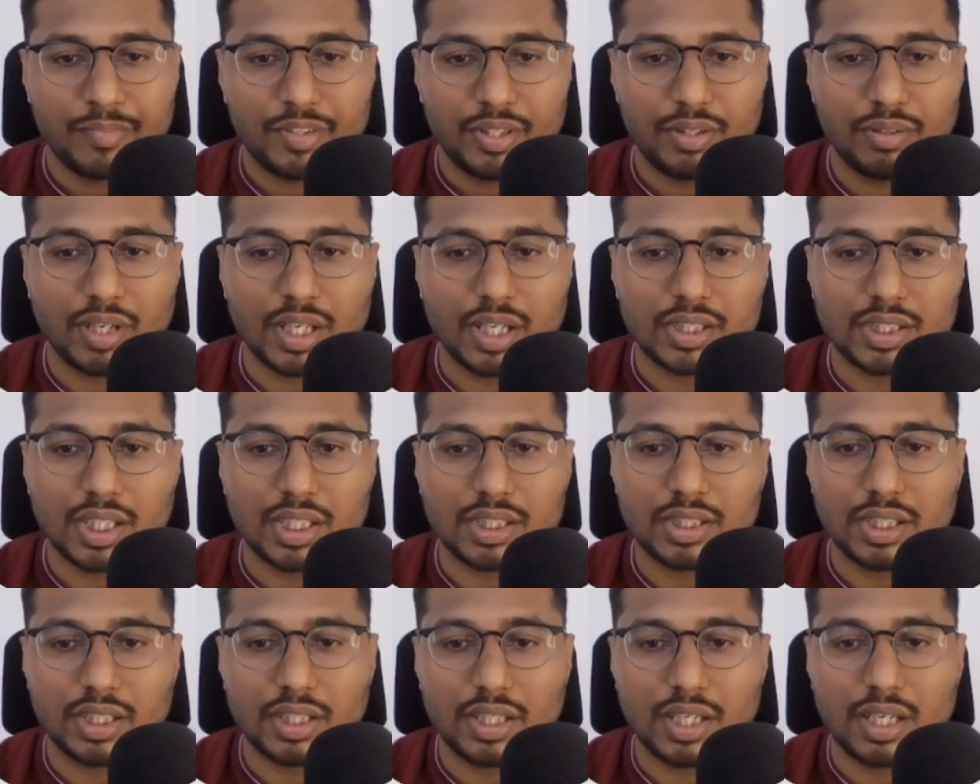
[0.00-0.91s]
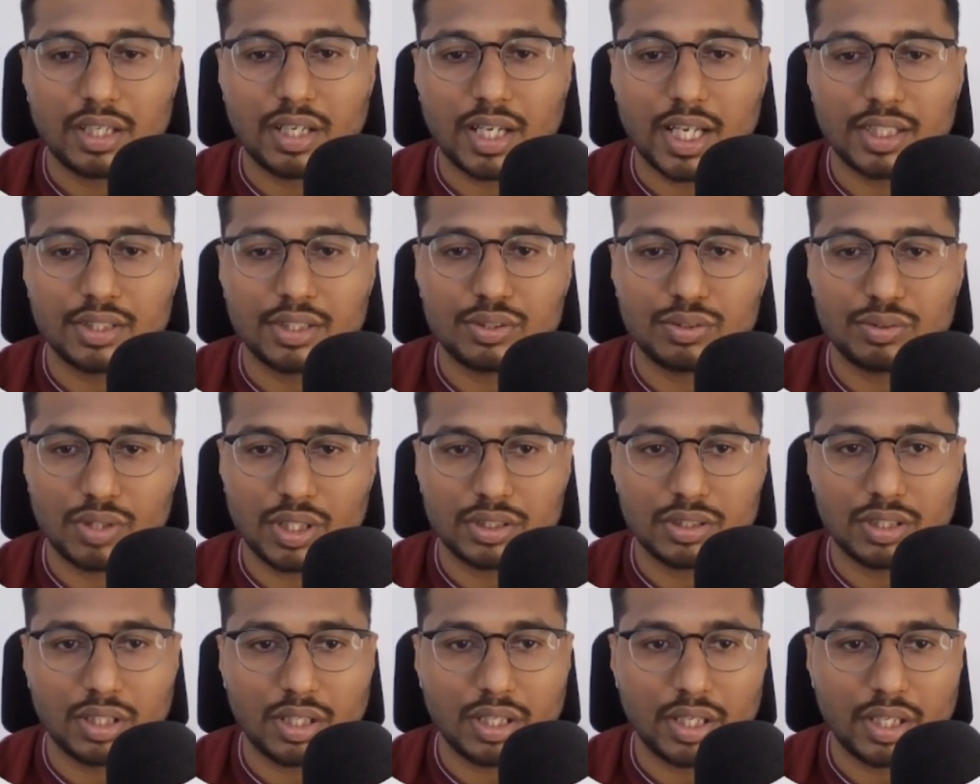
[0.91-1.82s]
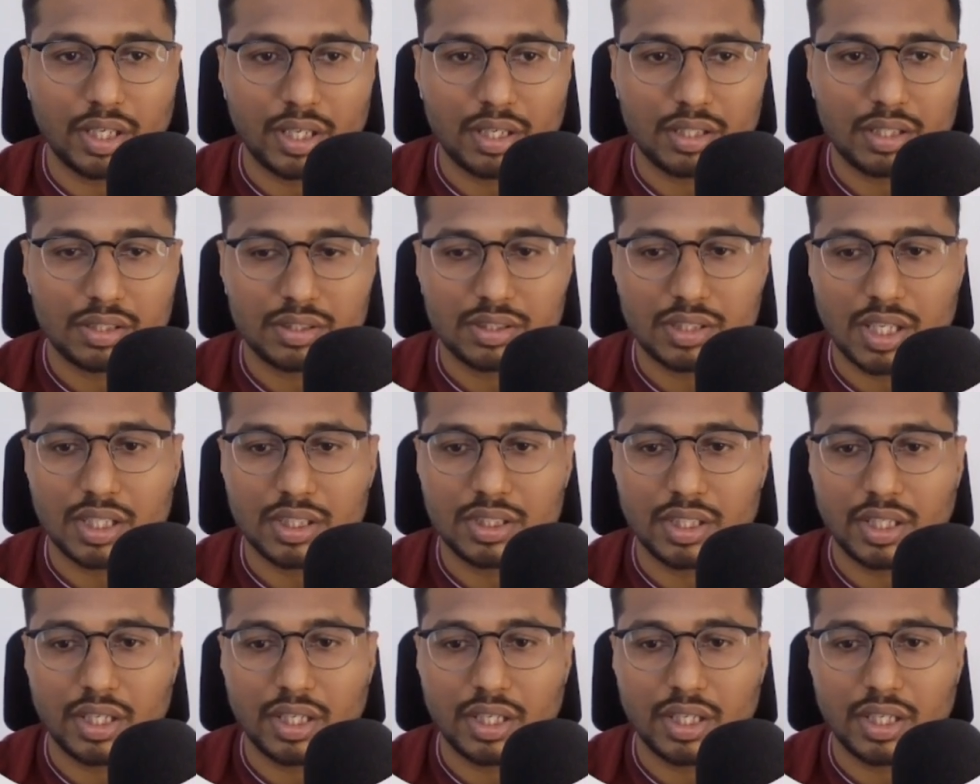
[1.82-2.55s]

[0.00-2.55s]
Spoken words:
you guys can see that as soon as the container starts,